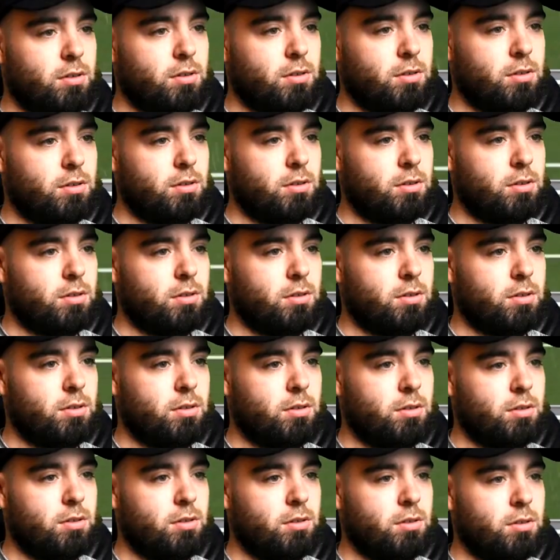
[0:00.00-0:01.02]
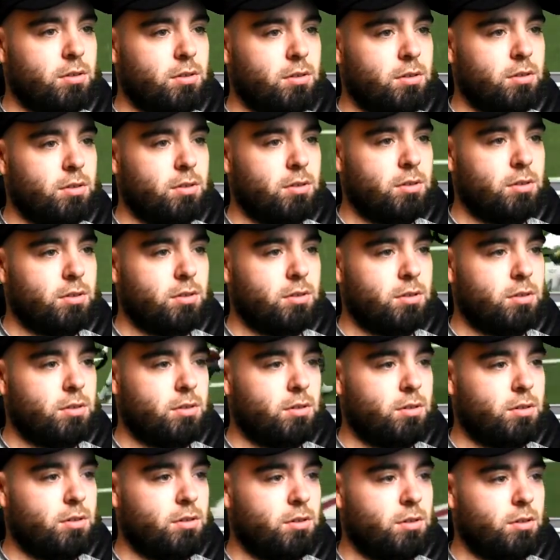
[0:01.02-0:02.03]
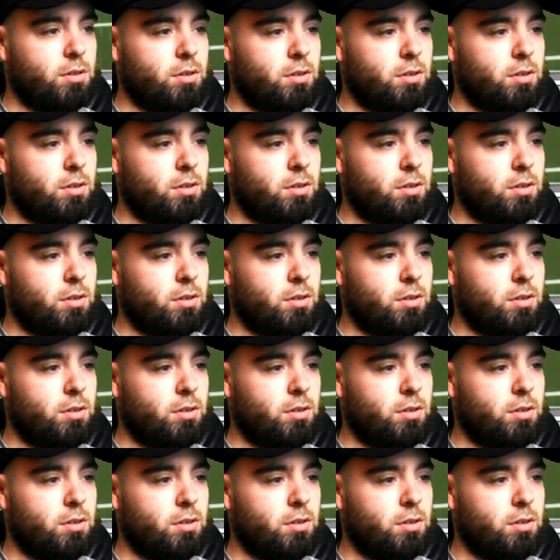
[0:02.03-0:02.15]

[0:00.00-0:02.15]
No one is speaking in this clip.